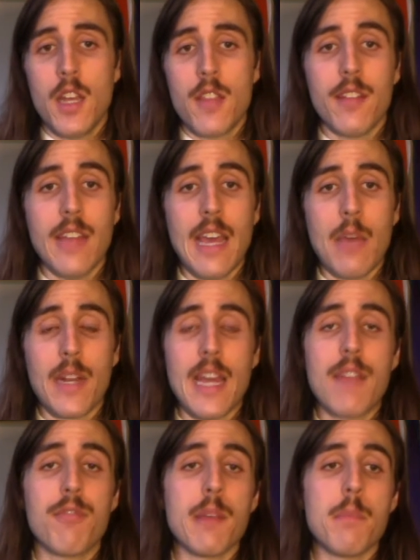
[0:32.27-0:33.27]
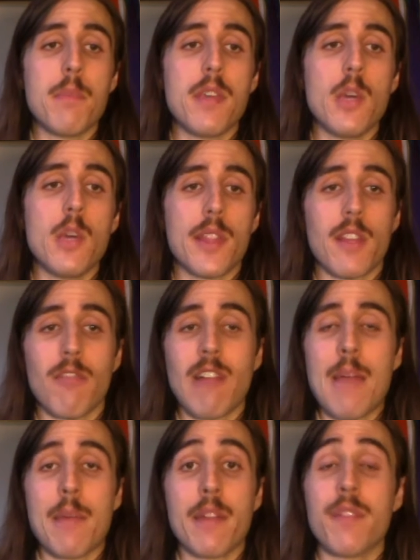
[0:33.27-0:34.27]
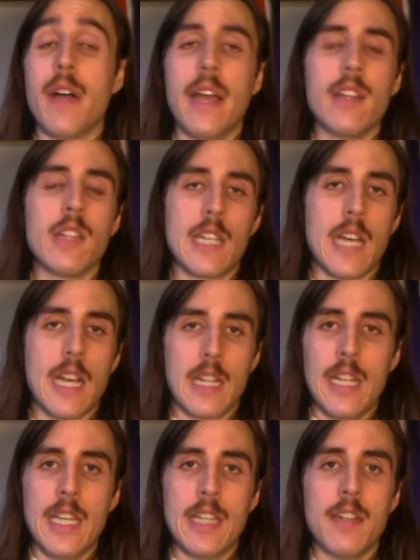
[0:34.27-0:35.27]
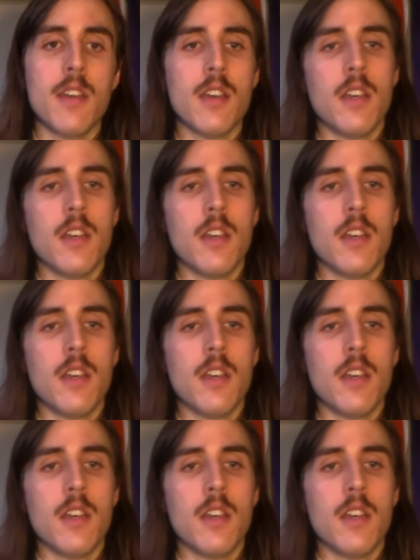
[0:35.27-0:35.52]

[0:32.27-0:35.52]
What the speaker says: the day when every pew at the Ryman finally got cleaned.